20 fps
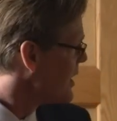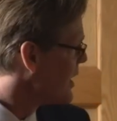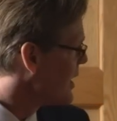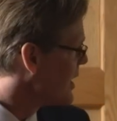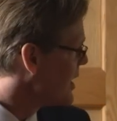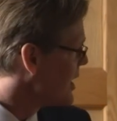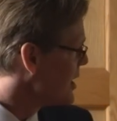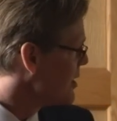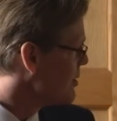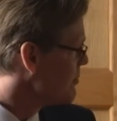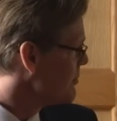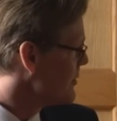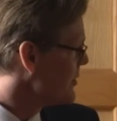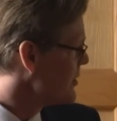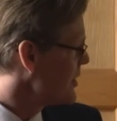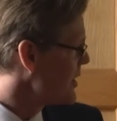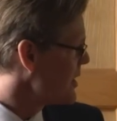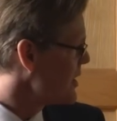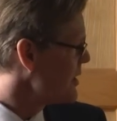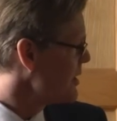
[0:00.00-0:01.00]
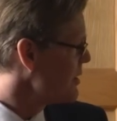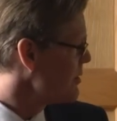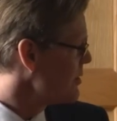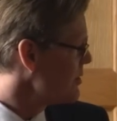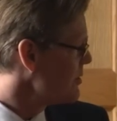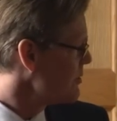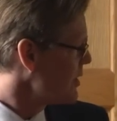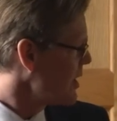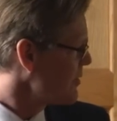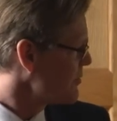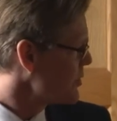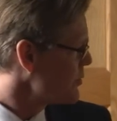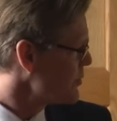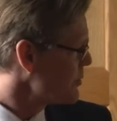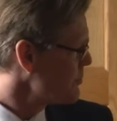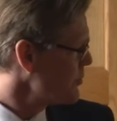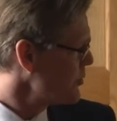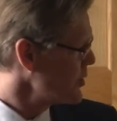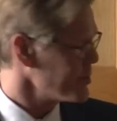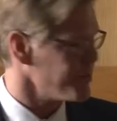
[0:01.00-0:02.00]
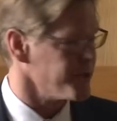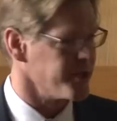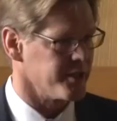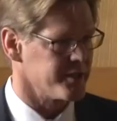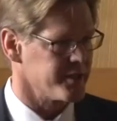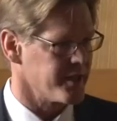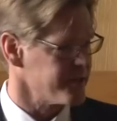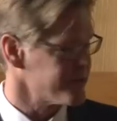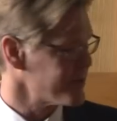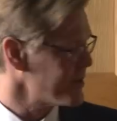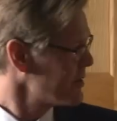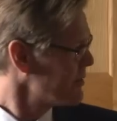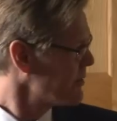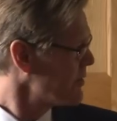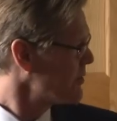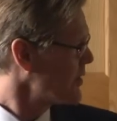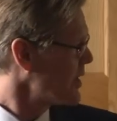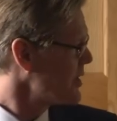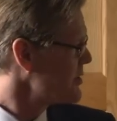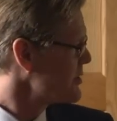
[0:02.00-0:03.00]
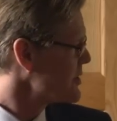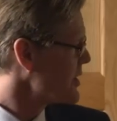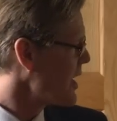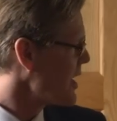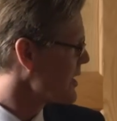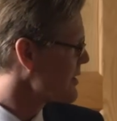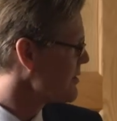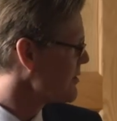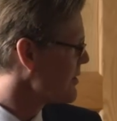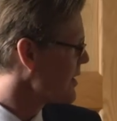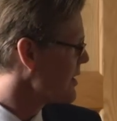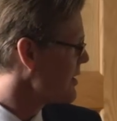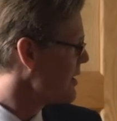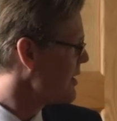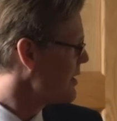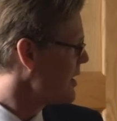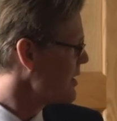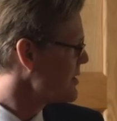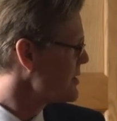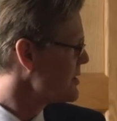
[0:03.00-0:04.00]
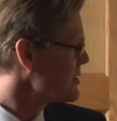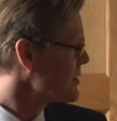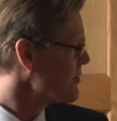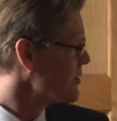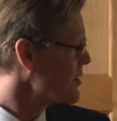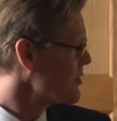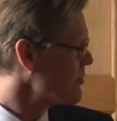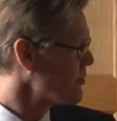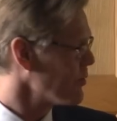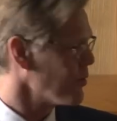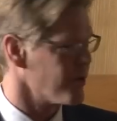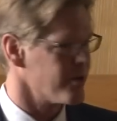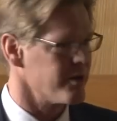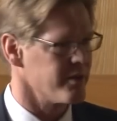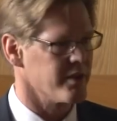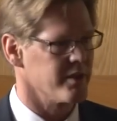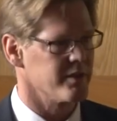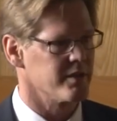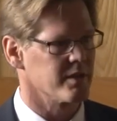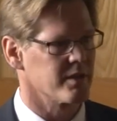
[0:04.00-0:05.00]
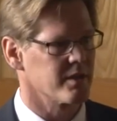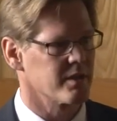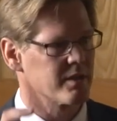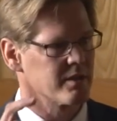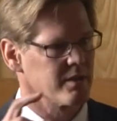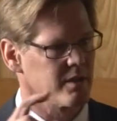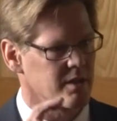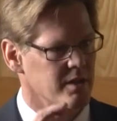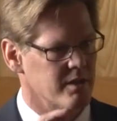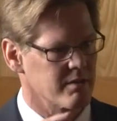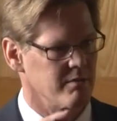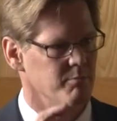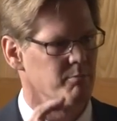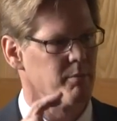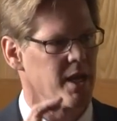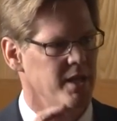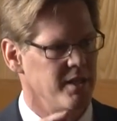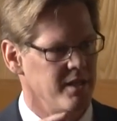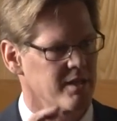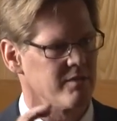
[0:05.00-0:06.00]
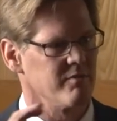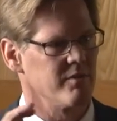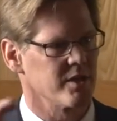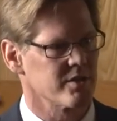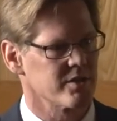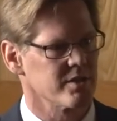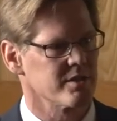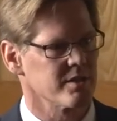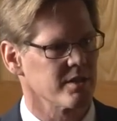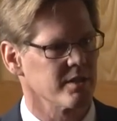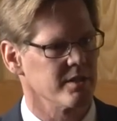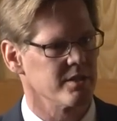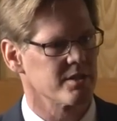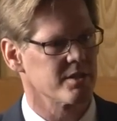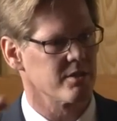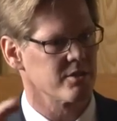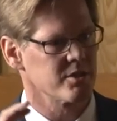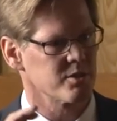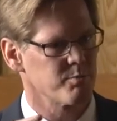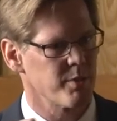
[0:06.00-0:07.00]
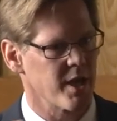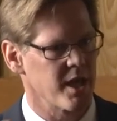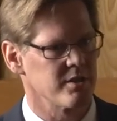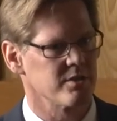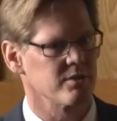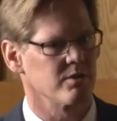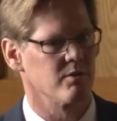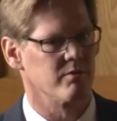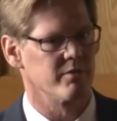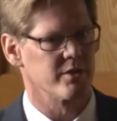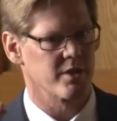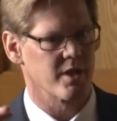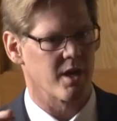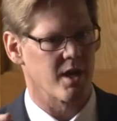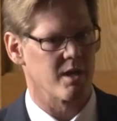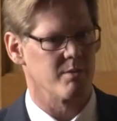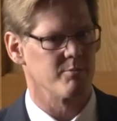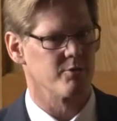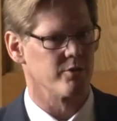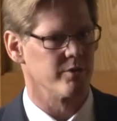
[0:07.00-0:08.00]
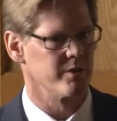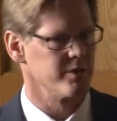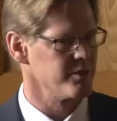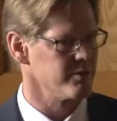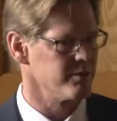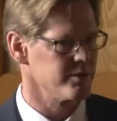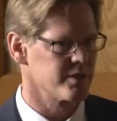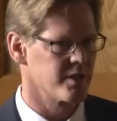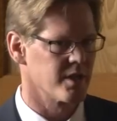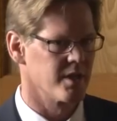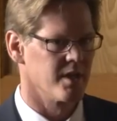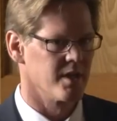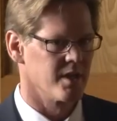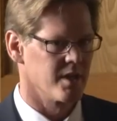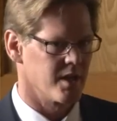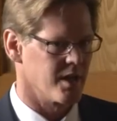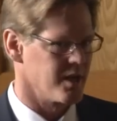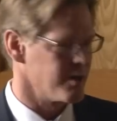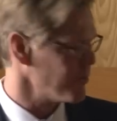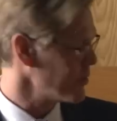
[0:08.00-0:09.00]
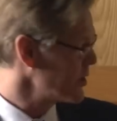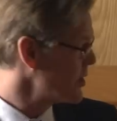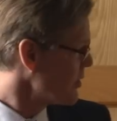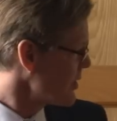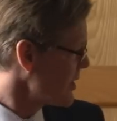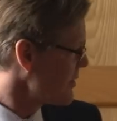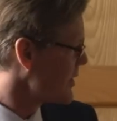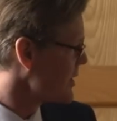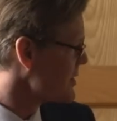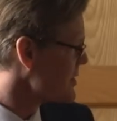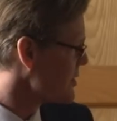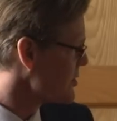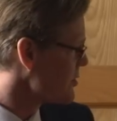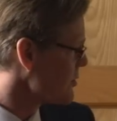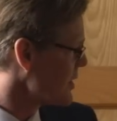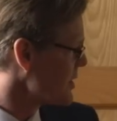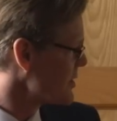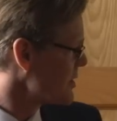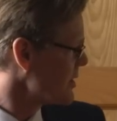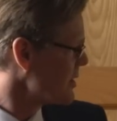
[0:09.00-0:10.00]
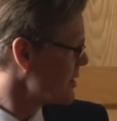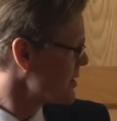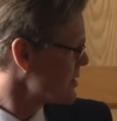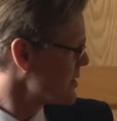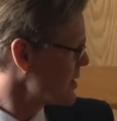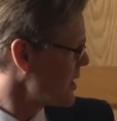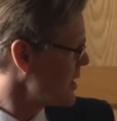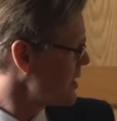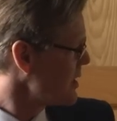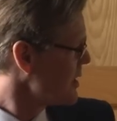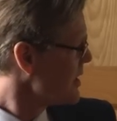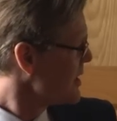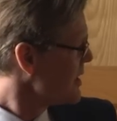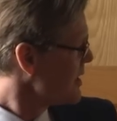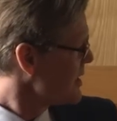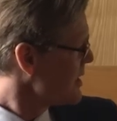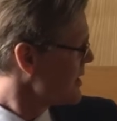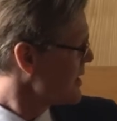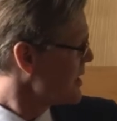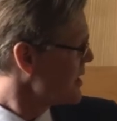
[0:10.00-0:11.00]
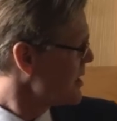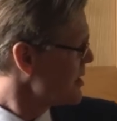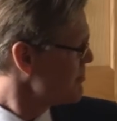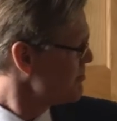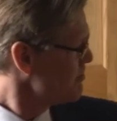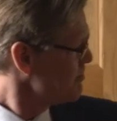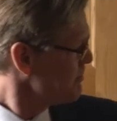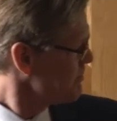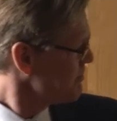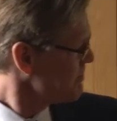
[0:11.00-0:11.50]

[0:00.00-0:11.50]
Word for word: um, that you have the Rehabilitation of Offenders Act of 1974, that the, the many convictions at least are spent over time or reduced. Uh, we don't have that situation in the state. Um,